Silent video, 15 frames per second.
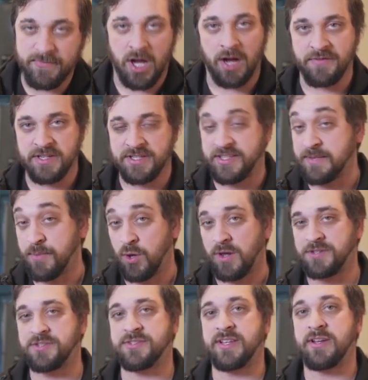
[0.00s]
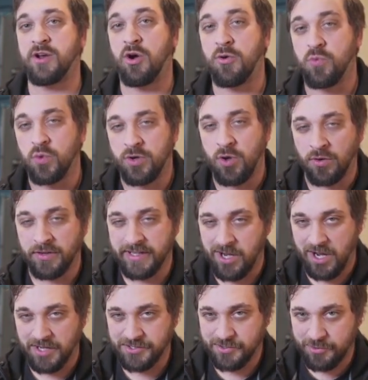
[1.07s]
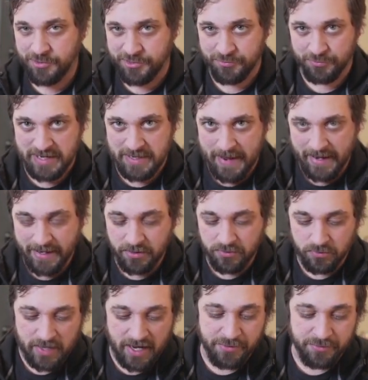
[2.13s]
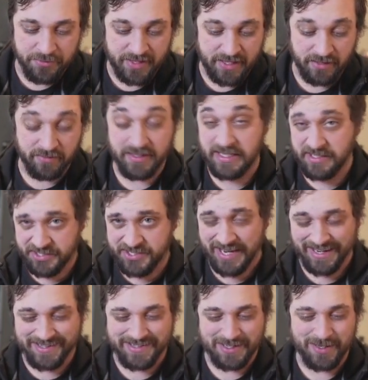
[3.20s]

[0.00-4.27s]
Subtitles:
Obviously, Bolas' Citadel will only cost 3 mana rather than the 6 it